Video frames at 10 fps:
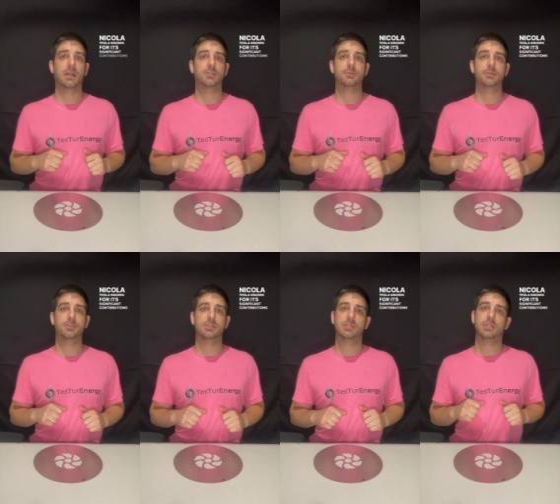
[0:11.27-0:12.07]

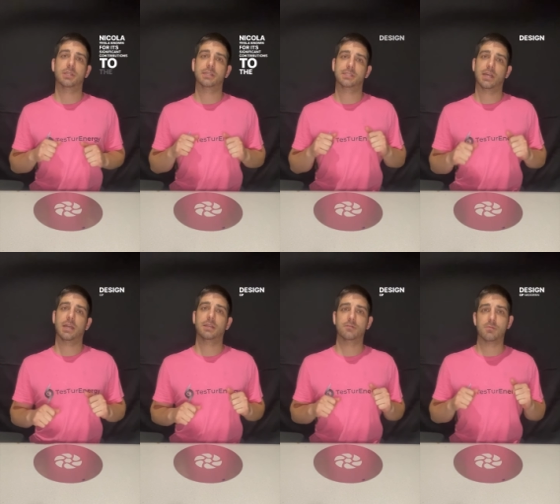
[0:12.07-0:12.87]
contributions to the
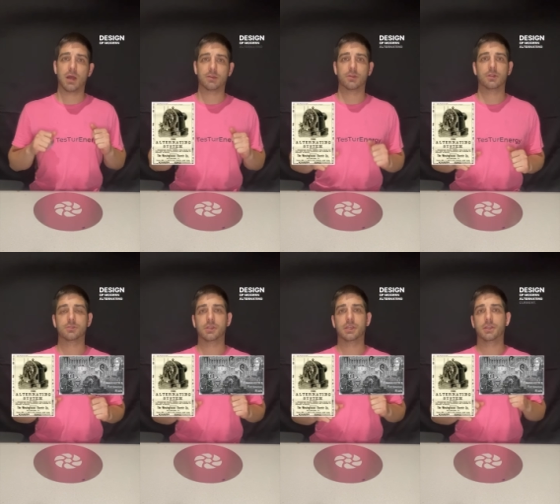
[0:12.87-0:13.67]
design of modern
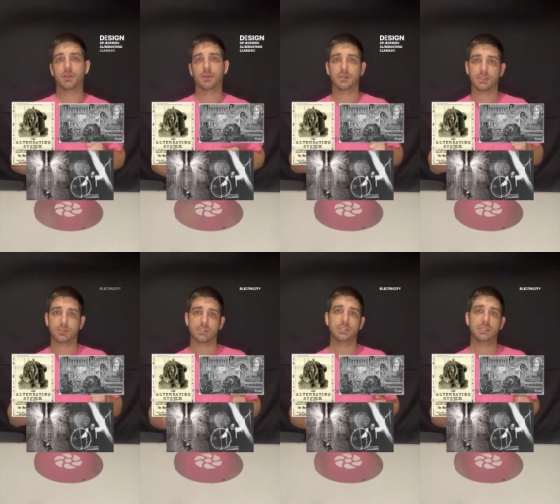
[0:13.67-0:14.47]
alternating current
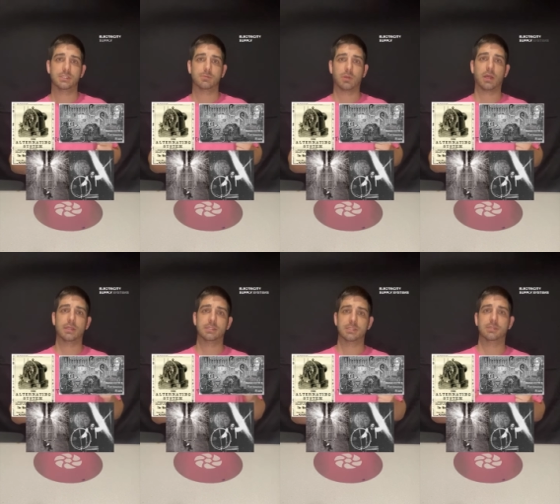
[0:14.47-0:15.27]
electricity
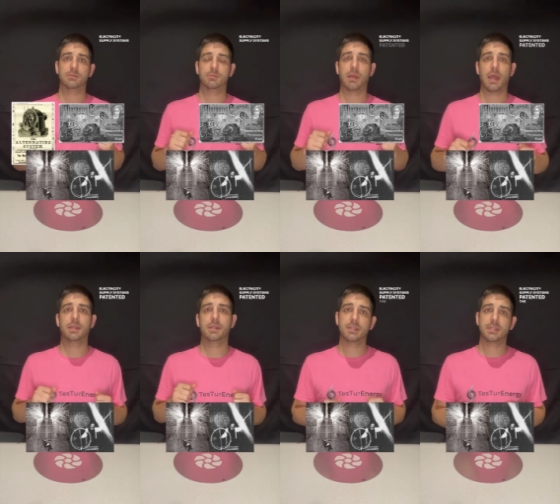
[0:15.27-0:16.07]
supply systems,
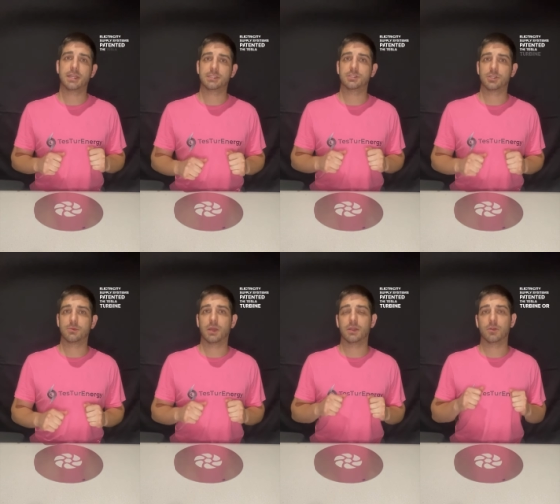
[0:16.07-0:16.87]
patented the Tesla
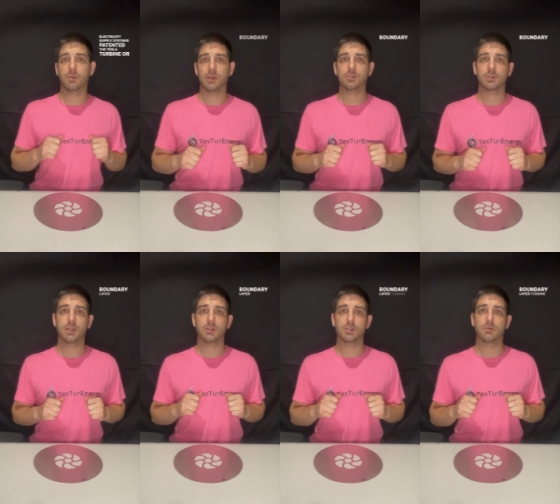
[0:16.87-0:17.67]
turbine or boundary
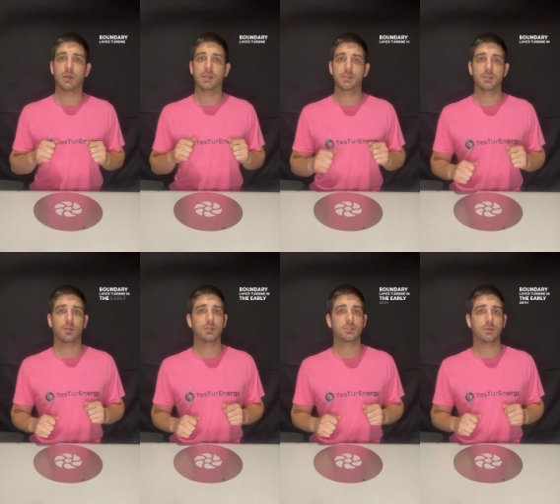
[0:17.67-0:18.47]
layer turbine in the
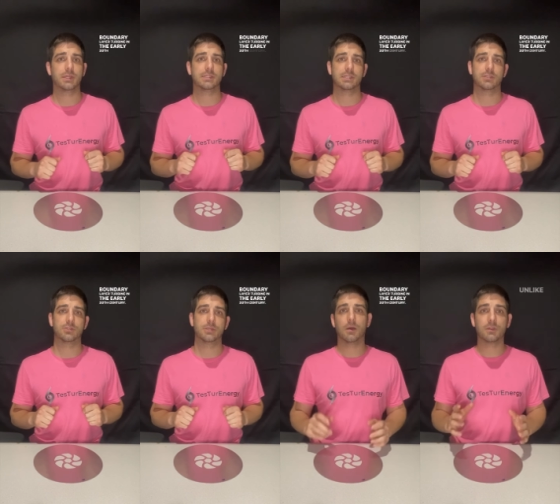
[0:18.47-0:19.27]
early 20th
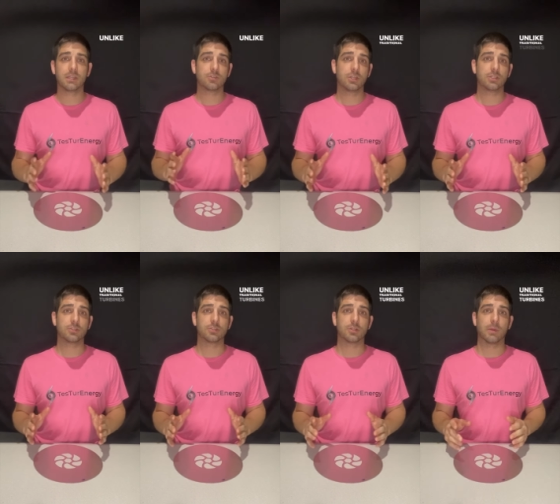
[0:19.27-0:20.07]
century. Unlike
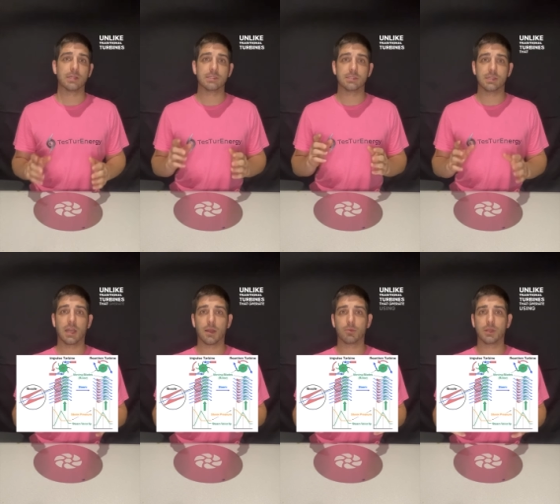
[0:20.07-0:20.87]
traditional turbines
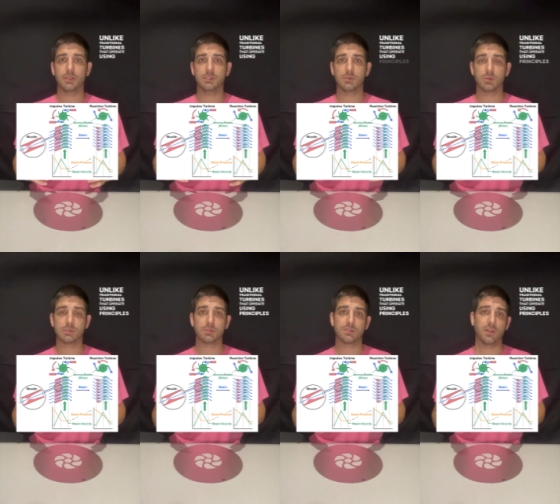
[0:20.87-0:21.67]
that operate using
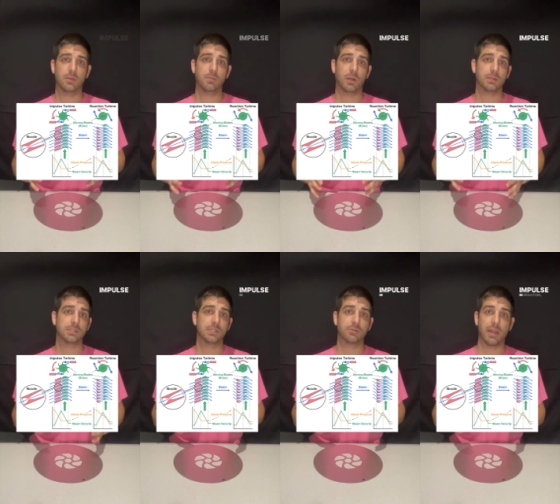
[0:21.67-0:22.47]
principles of impulse and